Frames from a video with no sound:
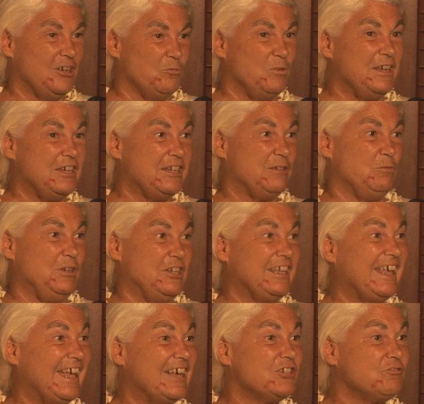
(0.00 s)
We
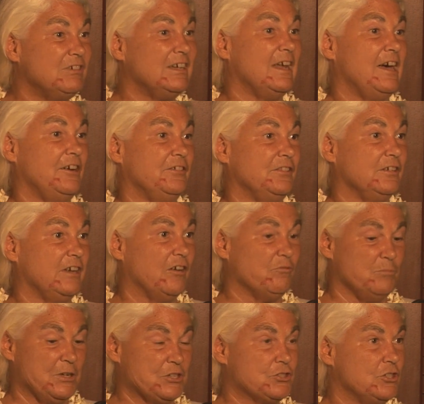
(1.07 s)
can't rely on the
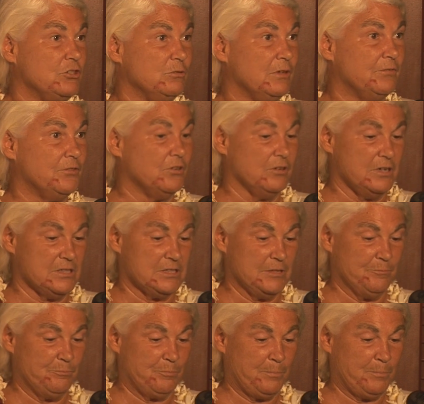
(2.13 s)
governments to do it for us.